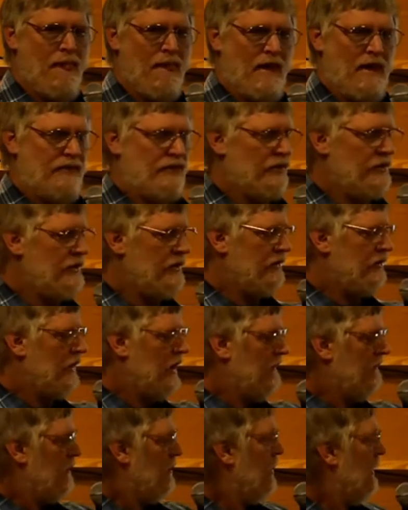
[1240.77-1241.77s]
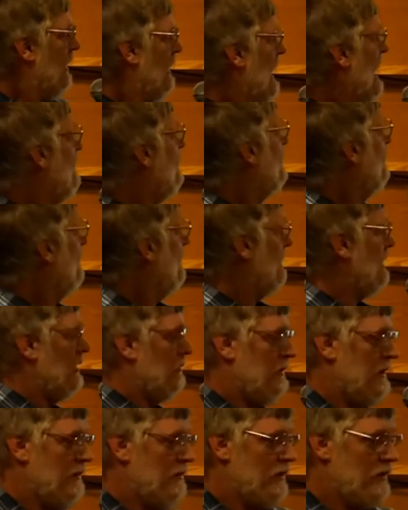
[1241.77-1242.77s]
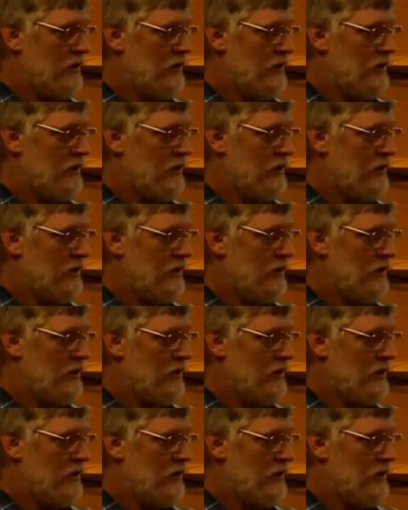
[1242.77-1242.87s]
And so there's sort of a progression with these people